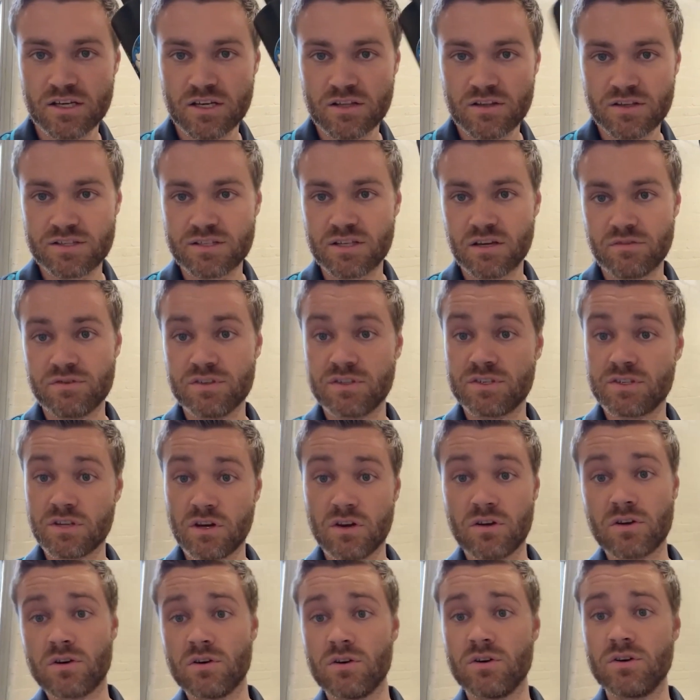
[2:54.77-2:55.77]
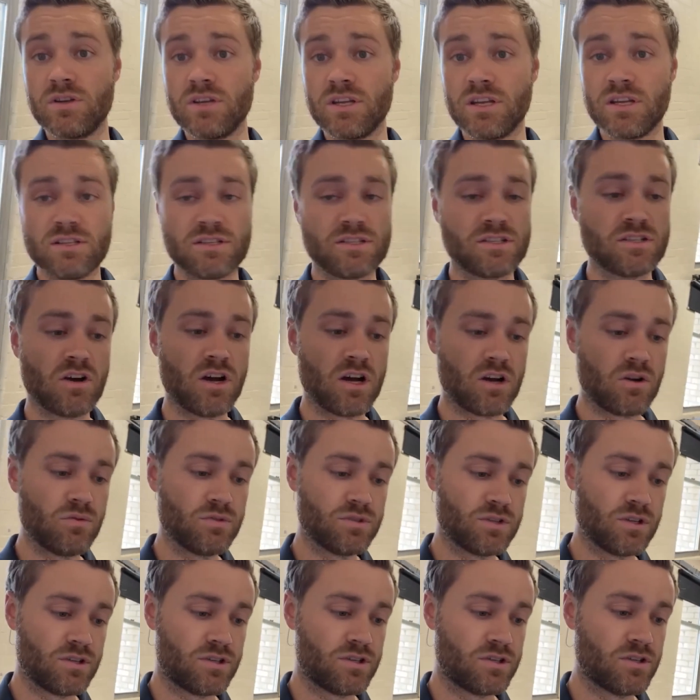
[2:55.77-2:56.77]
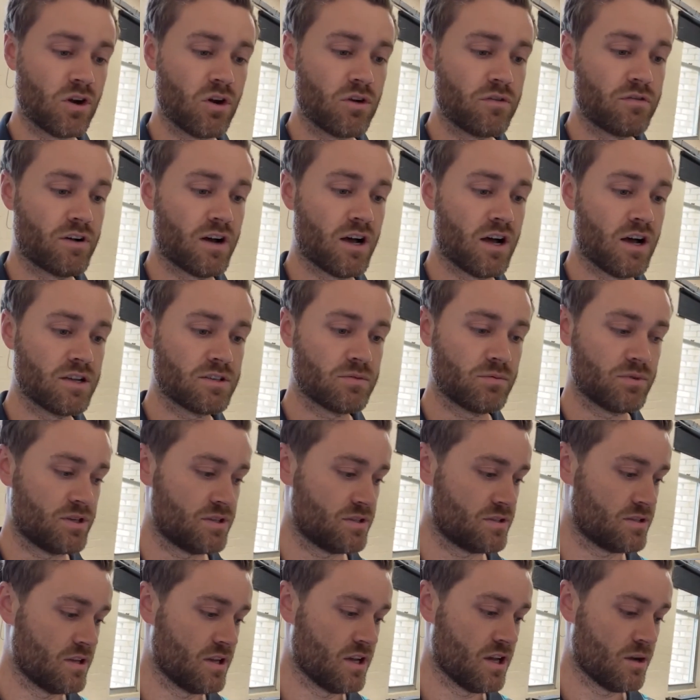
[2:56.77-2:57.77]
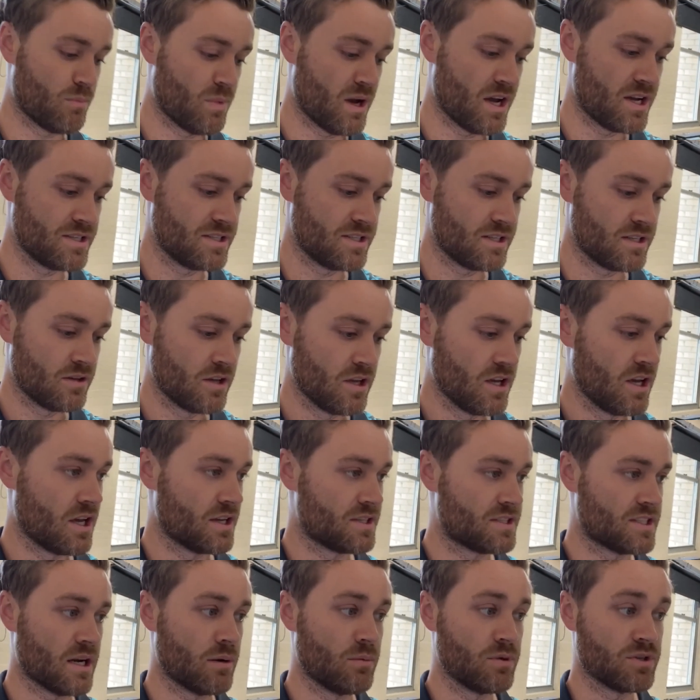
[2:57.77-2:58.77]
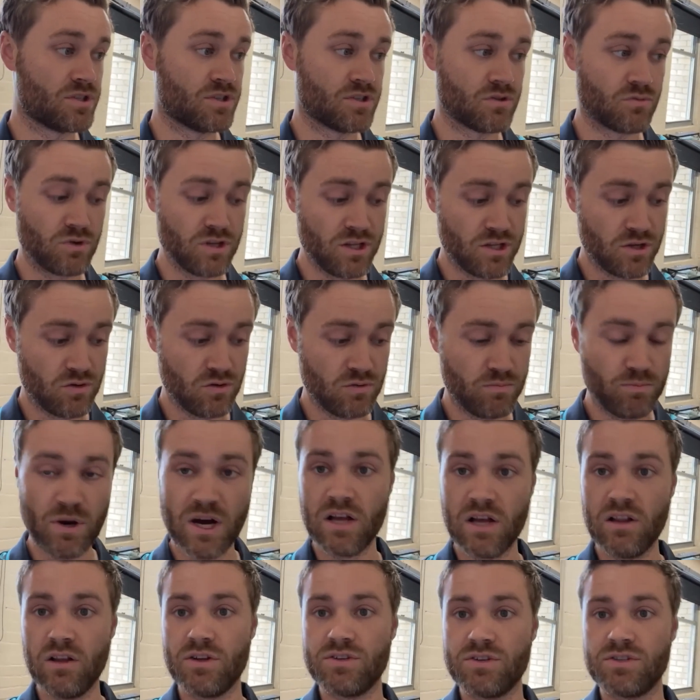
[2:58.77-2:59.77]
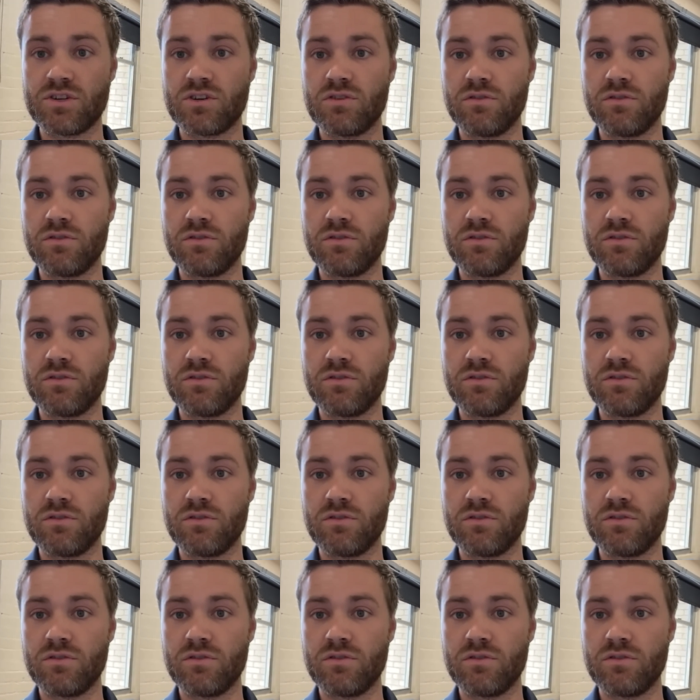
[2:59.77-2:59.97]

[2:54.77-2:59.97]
This stuff is so good. It cycles it so fast, which is amazing. Establishes a really good biological